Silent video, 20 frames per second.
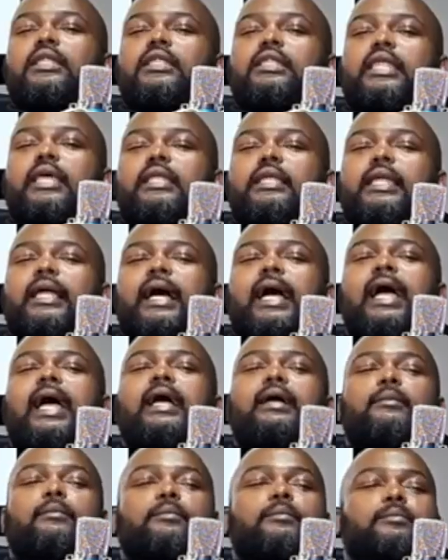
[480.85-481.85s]
then
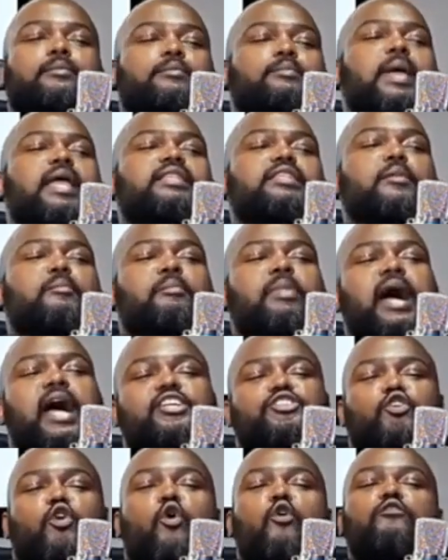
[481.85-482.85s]
paint the
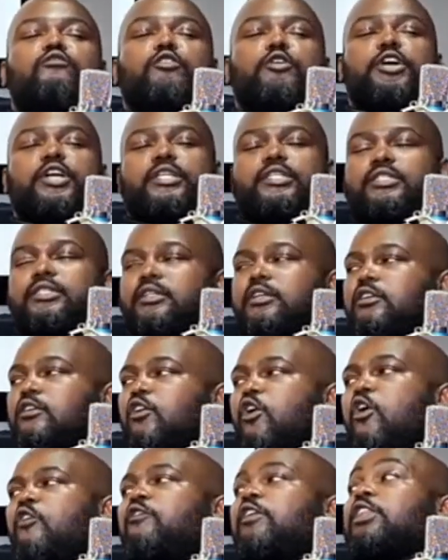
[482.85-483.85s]
brush over it,
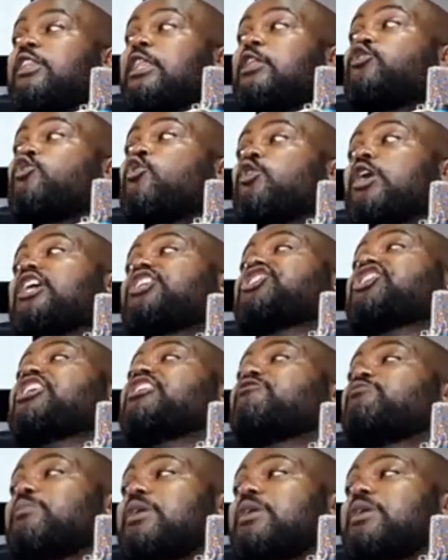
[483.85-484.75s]
over your achievements.